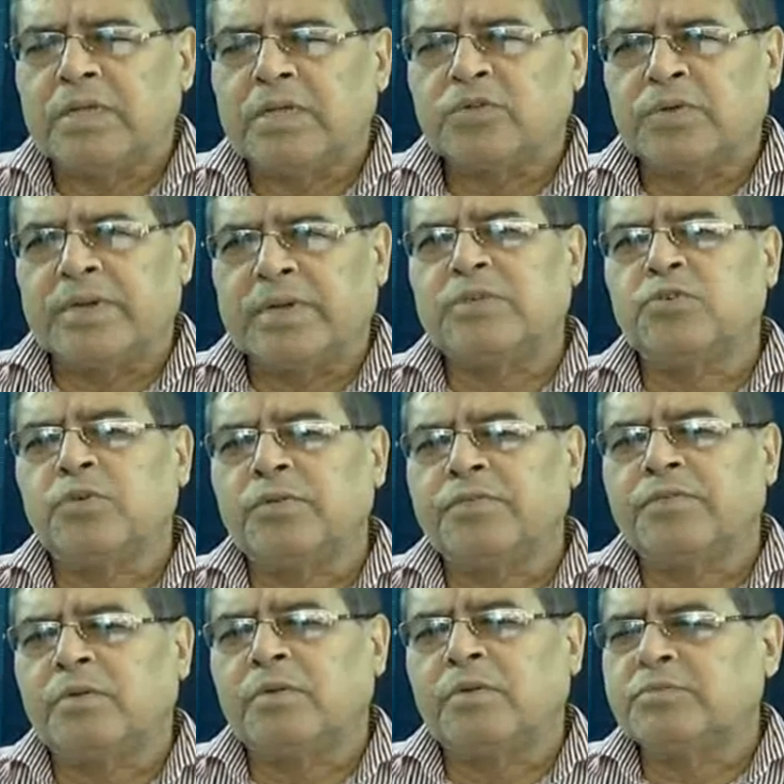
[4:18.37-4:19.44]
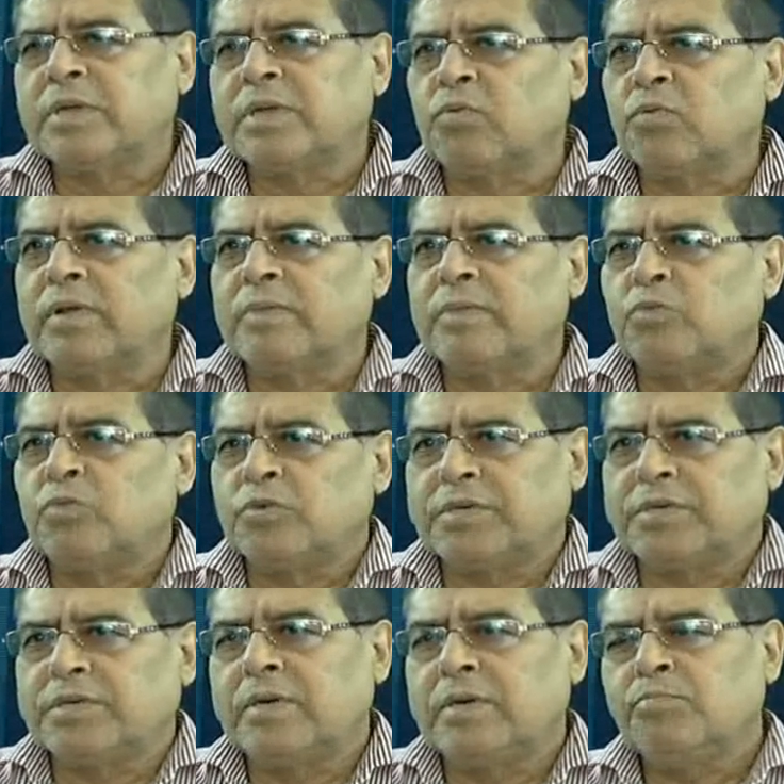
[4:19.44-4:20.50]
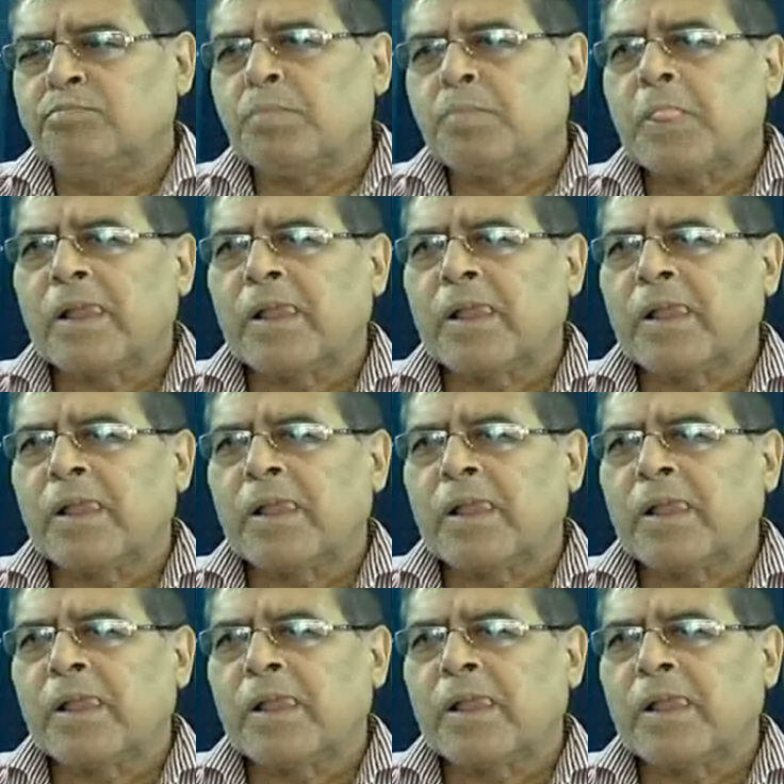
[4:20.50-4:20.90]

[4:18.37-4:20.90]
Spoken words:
So in a uniform circular motion,